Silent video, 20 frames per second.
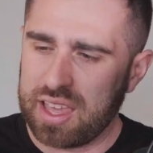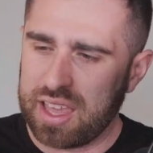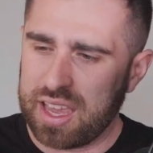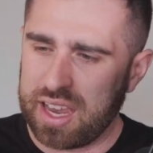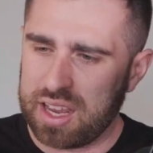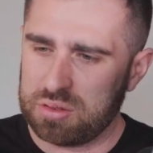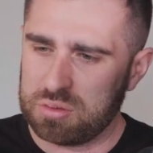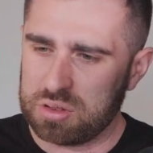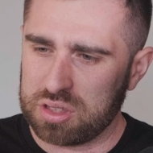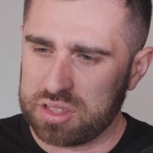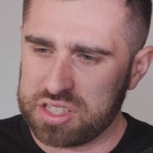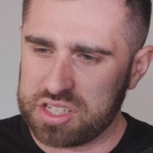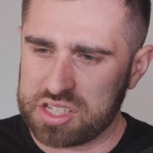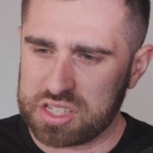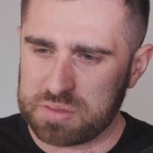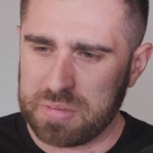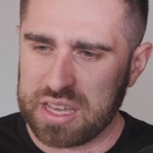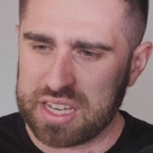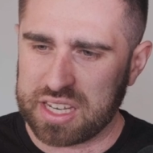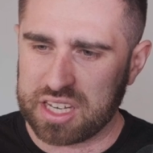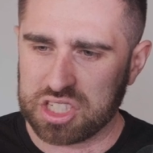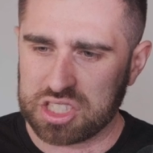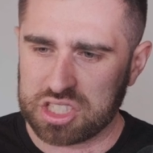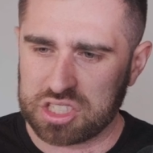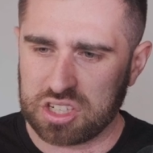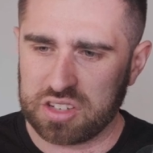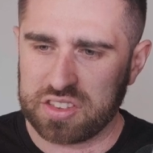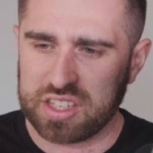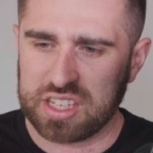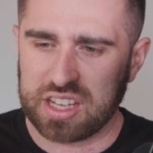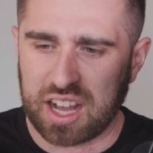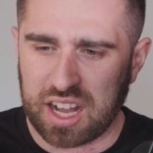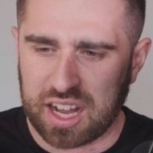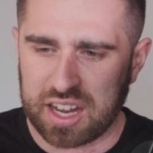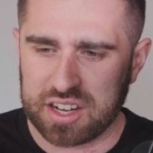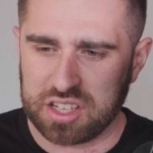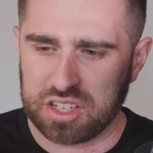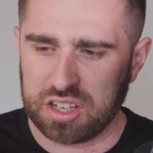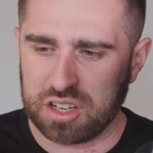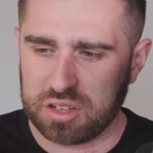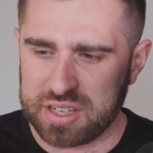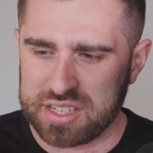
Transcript: and really just making sure the audio